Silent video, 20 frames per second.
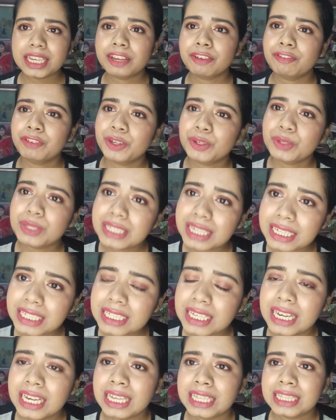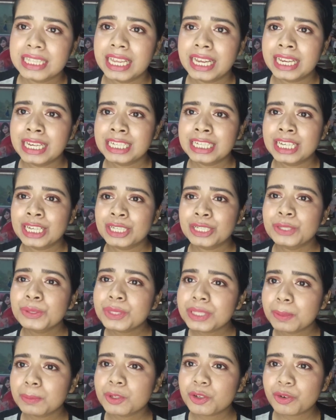If you did, then do
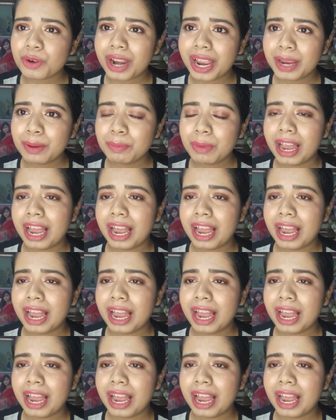subscribe